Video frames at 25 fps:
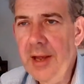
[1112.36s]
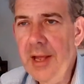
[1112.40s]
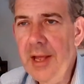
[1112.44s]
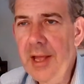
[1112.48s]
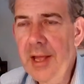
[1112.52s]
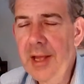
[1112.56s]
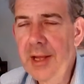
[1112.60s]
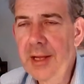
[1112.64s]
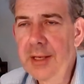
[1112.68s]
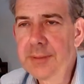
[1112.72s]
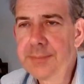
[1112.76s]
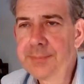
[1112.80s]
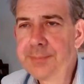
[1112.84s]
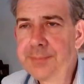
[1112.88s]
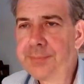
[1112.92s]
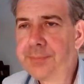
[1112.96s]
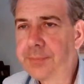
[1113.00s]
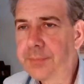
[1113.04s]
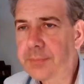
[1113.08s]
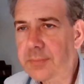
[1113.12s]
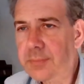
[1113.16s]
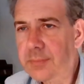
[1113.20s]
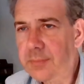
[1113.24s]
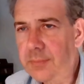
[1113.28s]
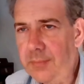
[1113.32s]

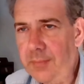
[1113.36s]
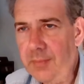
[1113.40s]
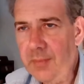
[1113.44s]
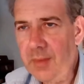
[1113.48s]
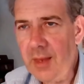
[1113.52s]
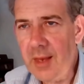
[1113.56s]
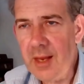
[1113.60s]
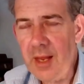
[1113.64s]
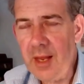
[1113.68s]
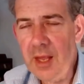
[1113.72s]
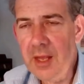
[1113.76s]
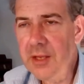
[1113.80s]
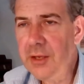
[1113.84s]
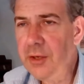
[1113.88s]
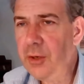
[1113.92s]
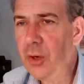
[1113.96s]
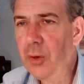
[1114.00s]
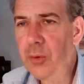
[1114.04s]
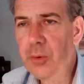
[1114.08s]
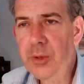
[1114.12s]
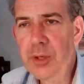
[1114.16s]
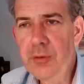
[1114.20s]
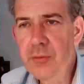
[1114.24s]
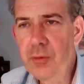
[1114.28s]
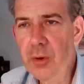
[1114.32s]

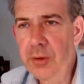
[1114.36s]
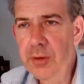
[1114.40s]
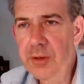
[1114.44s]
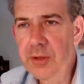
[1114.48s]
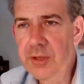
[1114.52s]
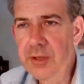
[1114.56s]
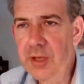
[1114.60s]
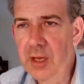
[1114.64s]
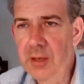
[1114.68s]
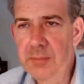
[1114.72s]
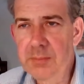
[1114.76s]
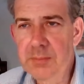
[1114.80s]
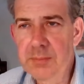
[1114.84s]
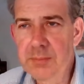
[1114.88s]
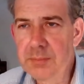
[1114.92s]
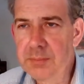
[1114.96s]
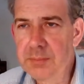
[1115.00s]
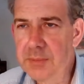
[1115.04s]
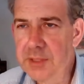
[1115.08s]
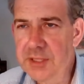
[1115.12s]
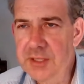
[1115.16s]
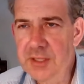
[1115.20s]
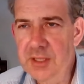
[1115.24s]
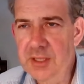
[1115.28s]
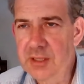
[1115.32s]
You've got
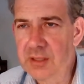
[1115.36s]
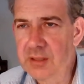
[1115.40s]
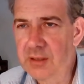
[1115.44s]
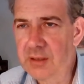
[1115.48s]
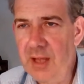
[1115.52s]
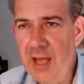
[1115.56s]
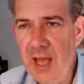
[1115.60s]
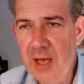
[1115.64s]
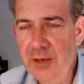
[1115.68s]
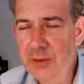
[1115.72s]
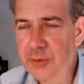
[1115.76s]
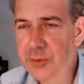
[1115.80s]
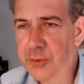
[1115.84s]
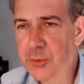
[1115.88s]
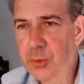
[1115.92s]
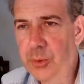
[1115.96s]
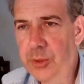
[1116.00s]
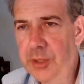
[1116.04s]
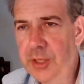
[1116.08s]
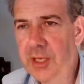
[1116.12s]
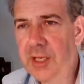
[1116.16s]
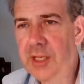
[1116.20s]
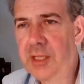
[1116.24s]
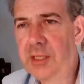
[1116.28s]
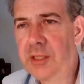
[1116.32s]
Mr.
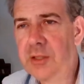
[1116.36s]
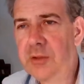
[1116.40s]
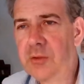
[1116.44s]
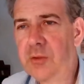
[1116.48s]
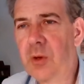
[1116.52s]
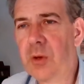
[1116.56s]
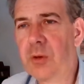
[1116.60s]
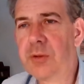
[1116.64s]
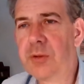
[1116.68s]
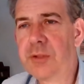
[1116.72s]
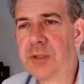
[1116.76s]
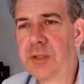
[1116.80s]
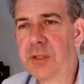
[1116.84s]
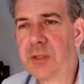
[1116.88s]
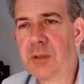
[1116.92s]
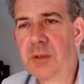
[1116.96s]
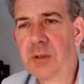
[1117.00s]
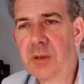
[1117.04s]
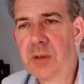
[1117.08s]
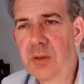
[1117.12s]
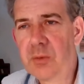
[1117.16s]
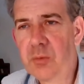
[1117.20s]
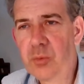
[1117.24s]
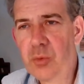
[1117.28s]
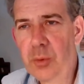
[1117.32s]
Harutunyan, you've got
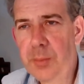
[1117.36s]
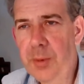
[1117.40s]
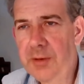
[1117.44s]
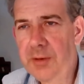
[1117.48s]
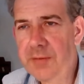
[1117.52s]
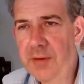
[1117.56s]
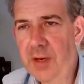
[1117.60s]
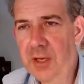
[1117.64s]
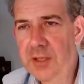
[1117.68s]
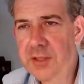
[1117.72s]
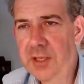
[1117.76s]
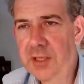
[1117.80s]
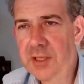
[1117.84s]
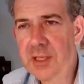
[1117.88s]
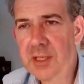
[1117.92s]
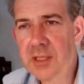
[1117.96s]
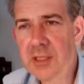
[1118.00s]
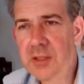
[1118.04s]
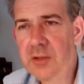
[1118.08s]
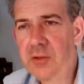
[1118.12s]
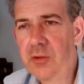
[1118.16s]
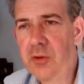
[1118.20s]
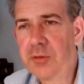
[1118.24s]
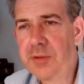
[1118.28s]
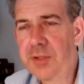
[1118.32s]
Ruben Vardanyan,
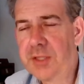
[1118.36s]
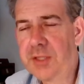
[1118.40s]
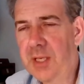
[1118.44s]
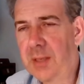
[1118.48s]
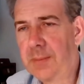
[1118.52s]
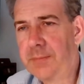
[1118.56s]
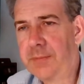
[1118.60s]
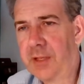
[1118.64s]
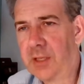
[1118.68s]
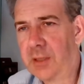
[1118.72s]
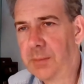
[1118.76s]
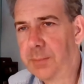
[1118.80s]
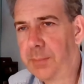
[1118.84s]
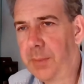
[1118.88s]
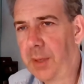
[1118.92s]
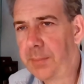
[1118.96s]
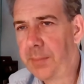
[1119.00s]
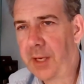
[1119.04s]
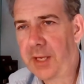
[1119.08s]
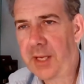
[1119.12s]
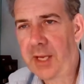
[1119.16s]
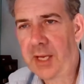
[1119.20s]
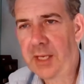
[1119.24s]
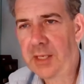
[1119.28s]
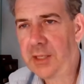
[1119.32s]
you've got Samvel
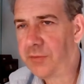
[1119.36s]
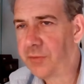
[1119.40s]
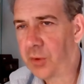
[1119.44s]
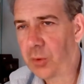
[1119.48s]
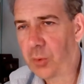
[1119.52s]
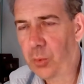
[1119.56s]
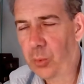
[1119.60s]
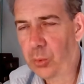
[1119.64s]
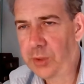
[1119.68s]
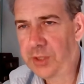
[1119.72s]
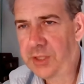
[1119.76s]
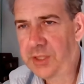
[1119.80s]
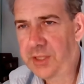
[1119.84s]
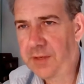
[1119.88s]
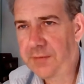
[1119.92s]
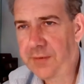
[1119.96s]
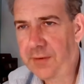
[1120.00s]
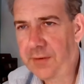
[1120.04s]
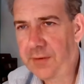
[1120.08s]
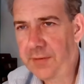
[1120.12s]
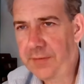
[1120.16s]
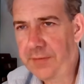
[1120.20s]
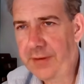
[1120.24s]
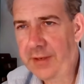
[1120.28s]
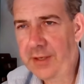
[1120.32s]
Babayan, you've got all these
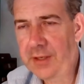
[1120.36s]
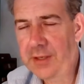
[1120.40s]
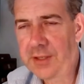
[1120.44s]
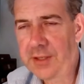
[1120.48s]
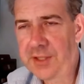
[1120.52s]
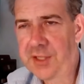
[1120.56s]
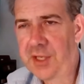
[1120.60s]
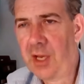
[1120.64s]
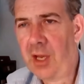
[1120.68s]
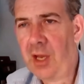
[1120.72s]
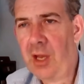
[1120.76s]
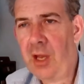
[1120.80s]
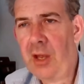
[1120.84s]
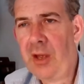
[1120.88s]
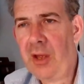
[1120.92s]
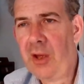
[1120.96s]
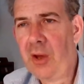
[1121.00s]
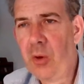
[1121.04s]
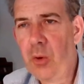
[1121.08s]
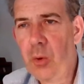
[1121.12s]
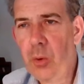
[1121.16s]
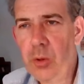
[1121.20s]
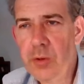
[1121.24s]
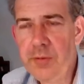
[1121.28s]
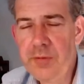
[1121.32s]
different figures,
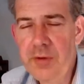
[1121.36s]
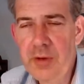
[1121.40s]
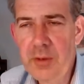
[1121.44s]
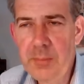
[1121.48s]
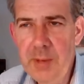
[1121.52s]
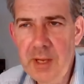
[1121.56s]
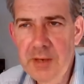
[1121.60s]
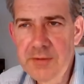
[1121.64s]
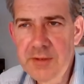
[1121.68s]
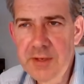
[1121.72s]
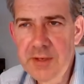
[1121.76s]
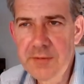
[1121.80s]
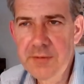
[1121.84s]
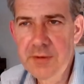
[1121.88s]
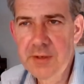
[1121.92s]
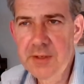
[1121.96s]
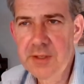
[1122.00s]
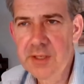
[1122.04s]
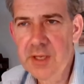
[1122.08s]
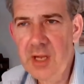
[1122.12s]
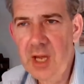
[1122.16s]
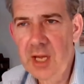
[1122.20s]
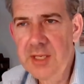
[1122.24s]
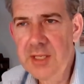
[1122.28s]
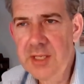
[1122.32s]
all of whom had
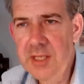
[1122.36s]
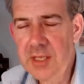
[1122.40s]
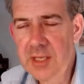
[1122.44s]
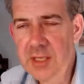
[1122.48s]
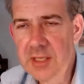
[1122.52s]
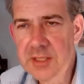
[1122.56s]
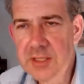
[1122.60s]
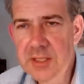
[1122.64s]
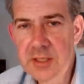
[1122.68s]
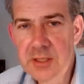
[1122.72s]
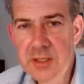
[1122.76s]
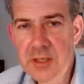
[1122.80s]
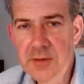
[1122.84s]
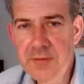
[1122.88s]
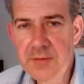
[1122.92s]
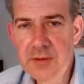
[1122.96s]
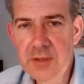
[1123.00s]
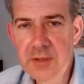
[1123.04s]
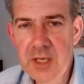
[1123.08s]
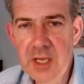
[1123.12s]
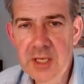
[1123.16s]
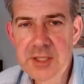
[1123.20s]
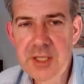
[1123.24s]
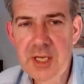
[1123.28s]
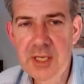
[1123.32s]
different ideas and
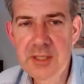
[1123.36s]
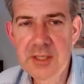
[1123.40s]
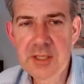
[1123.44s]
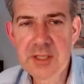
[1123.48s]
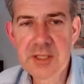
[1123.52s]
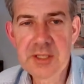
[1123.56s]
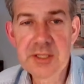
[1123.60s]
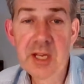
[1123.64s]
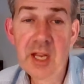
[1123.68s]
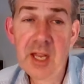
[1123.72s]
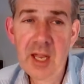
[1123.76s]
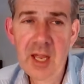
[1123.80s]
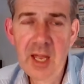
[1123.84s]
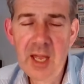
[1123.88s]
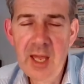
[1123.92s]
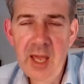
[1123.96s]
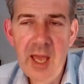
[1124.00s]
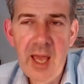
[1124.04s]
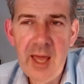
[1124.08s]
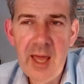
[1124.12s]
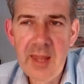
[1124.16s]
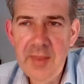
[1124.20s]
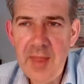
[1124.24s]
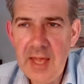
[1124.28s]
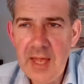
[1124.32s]
different agendas.
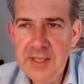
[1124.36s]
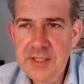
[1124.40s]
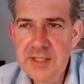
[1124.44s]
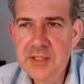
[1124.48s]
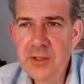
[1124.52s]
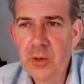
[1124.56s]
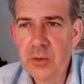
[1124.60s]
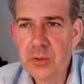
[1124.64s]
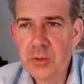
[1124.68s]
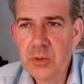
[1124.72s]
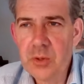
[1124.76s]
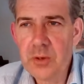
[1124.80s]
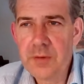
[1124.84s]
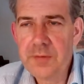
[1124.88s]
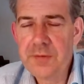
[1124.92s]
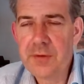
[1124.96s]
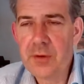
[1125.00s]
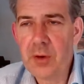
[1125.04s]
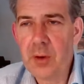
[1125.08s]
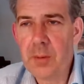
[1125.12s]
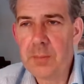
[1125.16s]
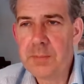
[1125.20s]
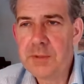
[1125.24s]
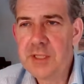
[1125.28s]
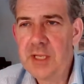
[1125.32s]
And that's not good for
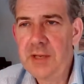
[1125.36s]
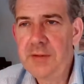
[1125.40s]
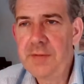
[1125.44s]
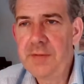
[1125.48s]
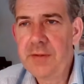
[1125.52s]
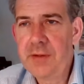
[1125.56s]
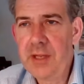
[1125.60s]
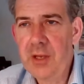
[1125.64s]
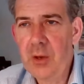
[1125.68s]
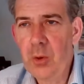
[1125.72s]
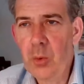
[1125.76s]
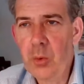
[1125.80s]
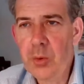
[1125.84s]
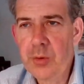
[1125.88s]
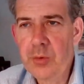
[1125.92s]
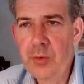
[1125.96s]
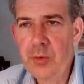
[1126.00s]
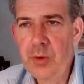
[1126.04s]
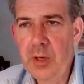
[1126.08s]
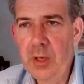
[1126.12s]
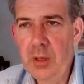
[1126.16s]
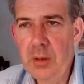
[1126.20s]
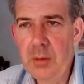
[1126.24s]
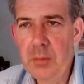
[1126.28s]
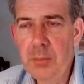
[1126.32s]
the
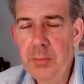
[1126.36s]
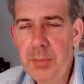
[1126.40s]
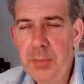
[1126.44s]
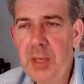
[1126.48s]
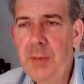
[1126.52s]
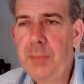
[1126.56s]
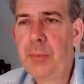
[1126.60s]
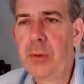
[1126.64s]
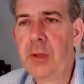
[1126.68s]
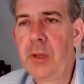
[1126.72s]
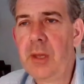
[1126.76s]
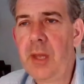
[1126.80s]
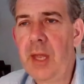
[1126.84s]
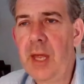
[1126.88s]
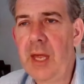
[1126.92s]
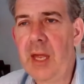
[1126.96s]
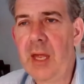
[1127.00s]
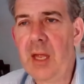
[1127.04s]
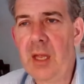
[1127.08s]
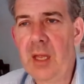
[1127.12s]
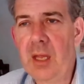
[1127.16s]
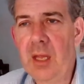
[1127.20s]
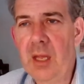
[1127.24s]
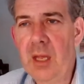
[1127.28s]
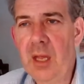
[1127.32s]
ordinary people
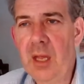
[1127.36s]
there.